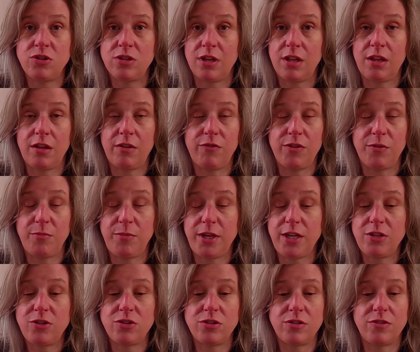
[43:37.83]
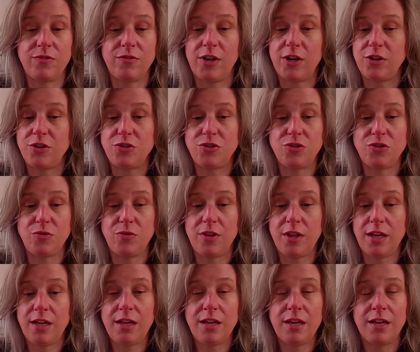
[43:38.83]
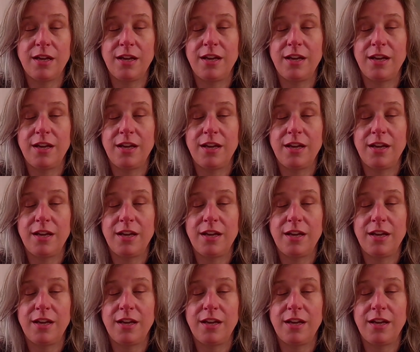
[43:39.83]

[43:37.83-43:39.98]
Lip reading: I love the beach. It's very soothing.